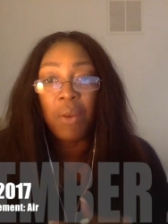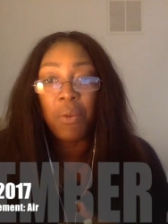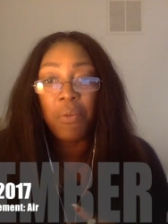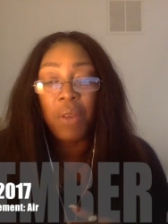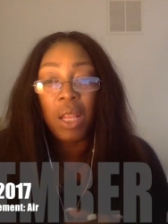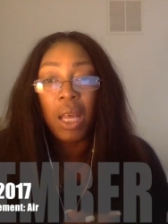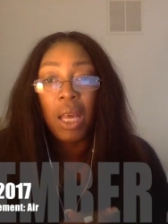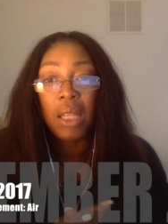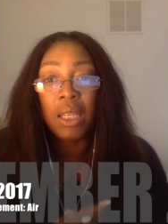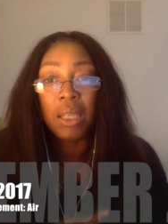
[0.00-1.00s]
They will feel
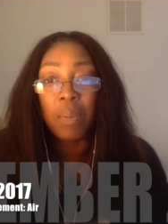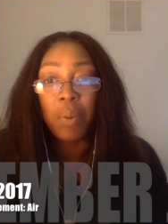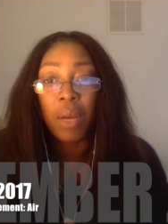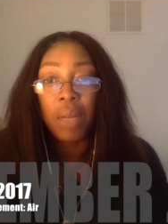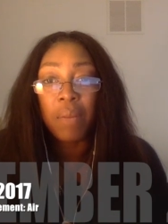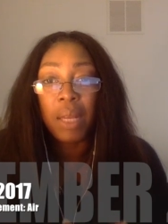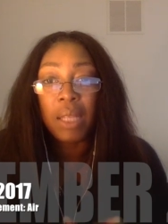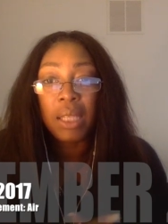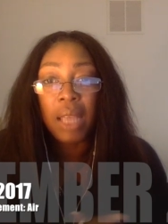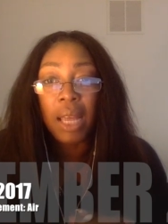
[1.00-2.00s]

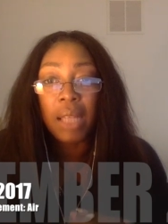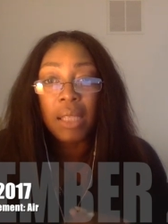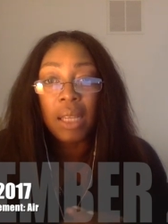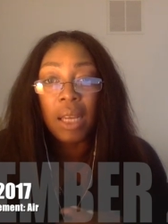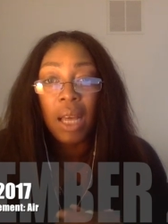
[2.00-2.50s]
disappointment and